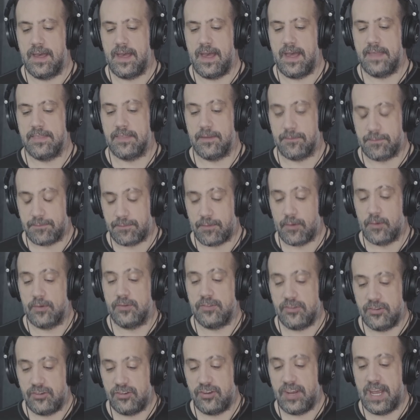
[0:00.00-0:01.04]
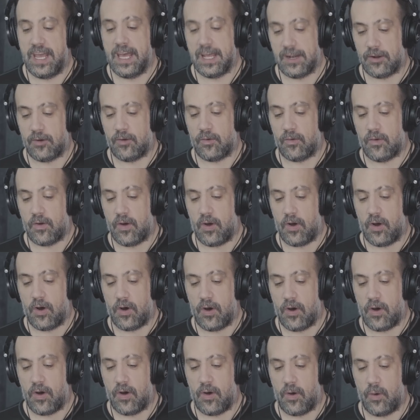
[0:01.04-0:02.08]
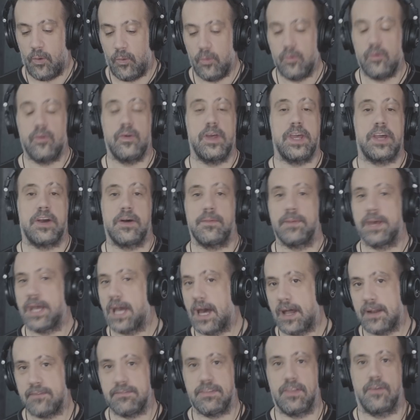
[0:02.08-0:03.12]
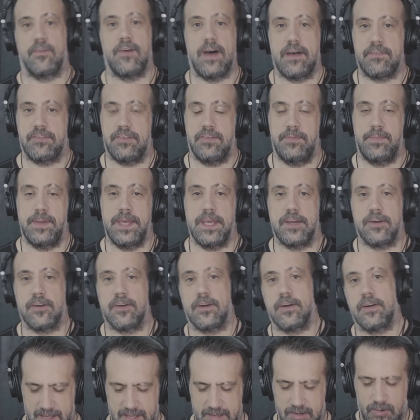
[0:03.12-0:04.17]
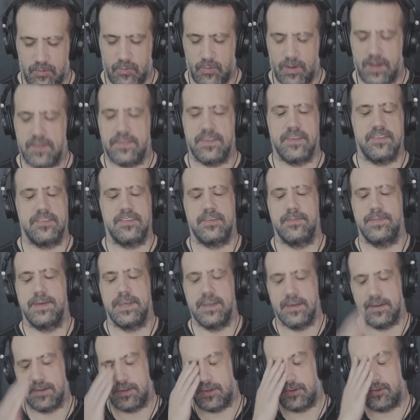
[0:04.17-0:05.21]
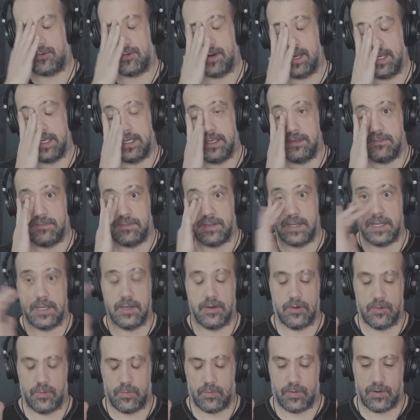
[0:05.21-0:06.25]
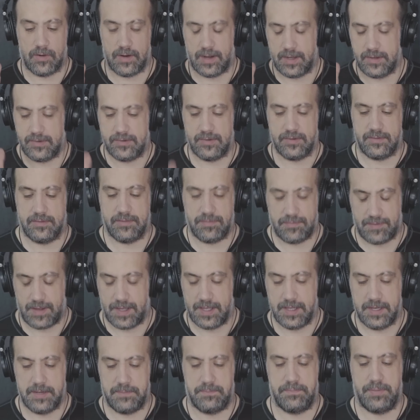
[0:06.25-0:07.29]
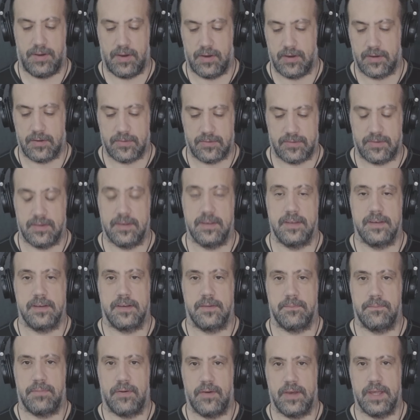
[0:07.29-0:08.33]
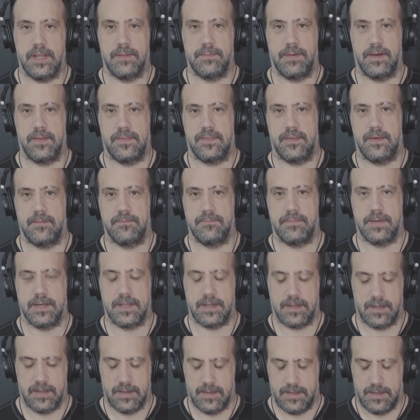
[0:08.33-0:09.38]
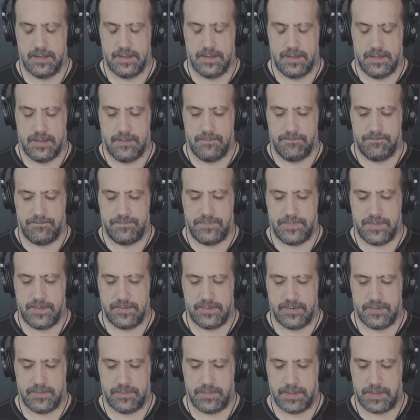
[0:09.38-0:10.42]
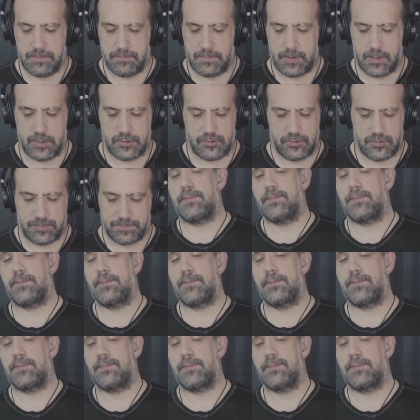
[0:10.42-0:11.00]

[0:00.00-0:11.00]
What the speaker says: the first channel only coming out of the left speaker. I don't want this to be a cranky video where I just find bugs and complain about them, but this is a bit much.